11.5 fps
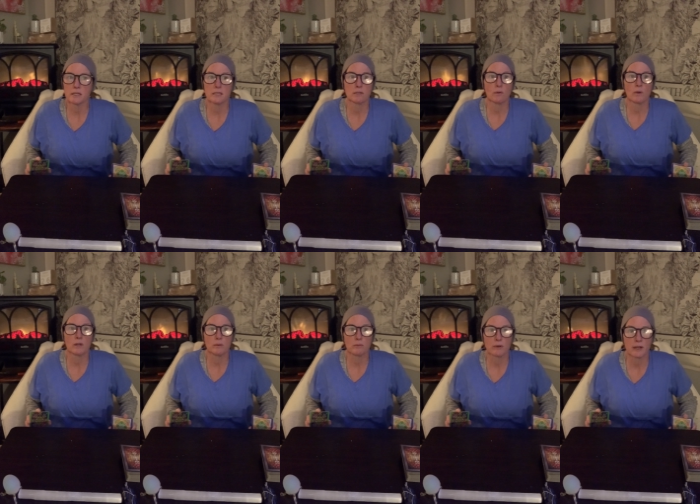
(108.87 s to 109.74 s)
it's going to
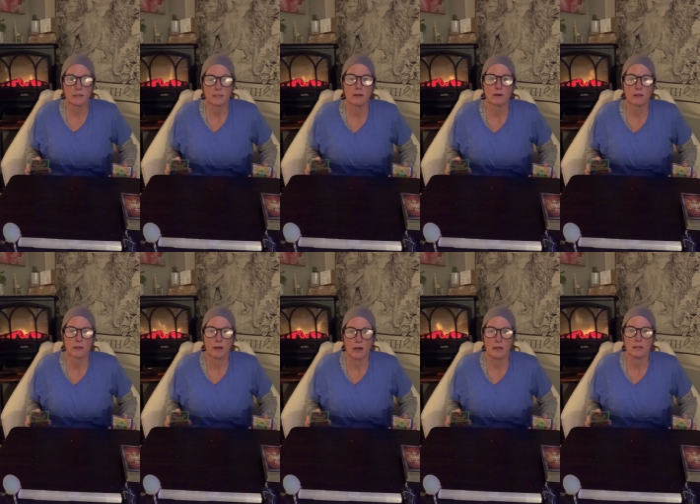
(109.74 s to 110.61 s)
break down a
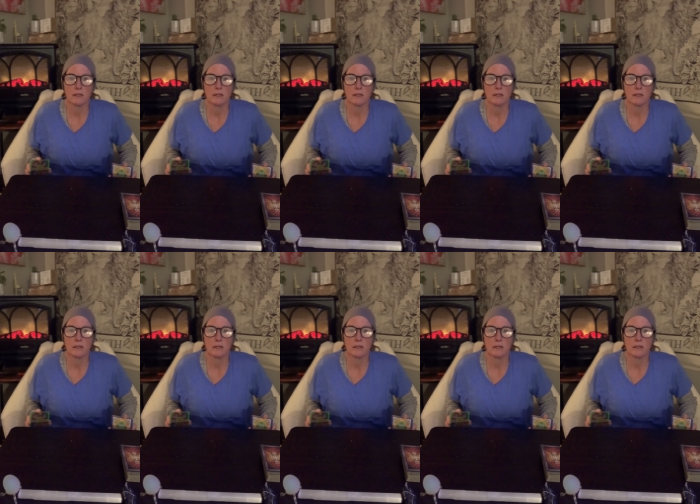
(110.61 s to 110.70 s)
lot.